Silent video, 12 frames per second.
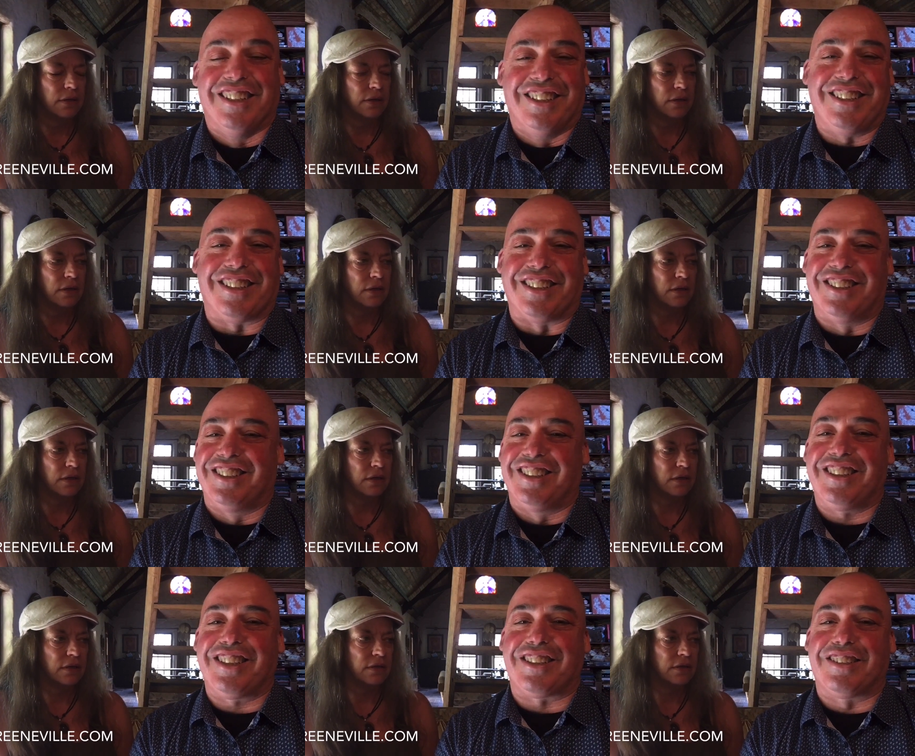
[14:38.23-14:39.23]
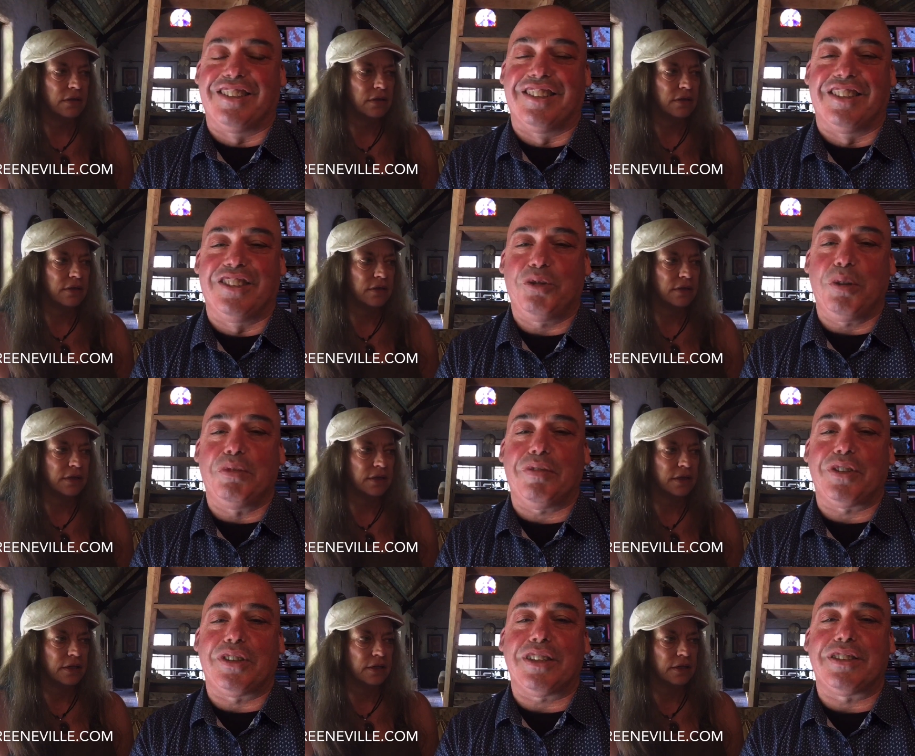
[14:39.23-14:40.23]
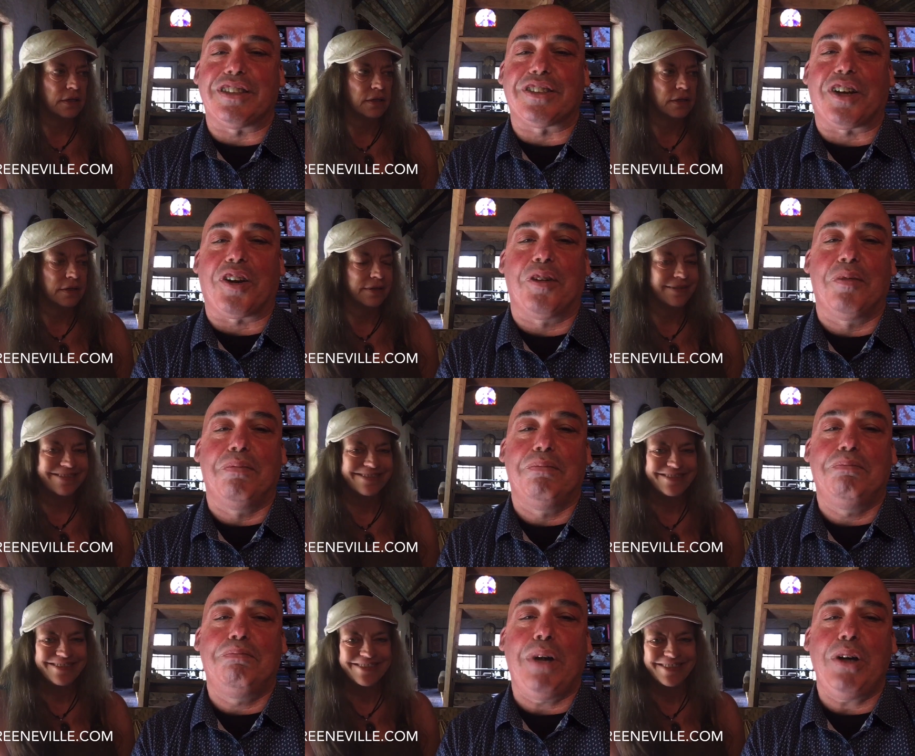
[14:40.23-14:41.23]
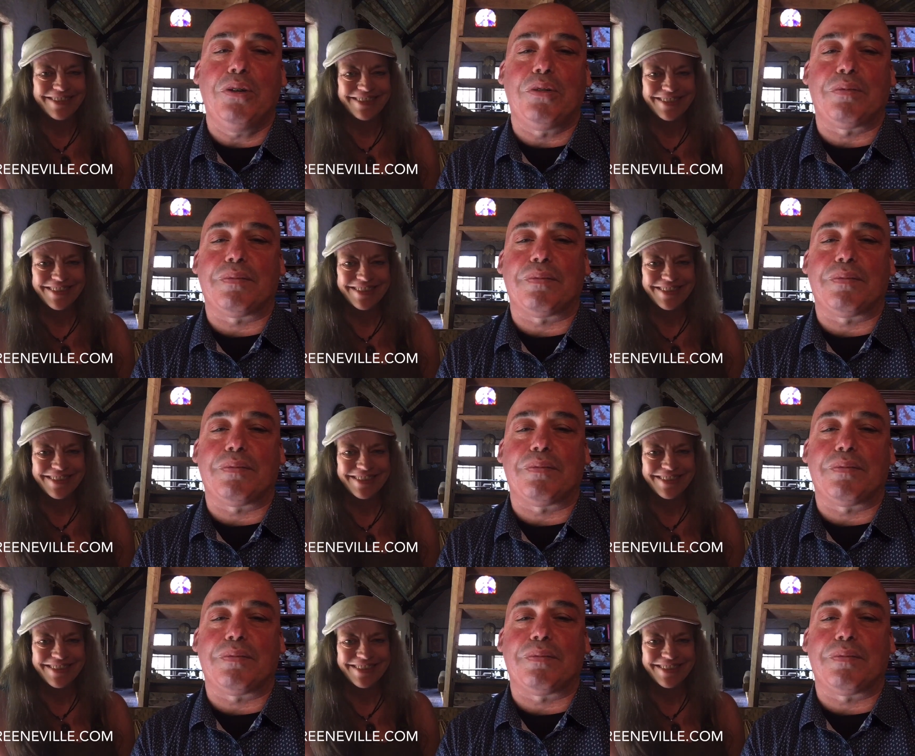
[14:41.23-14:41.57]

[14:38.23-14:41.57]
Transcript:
Speaker 1: yeah, yeah. dream driven jesse's here boom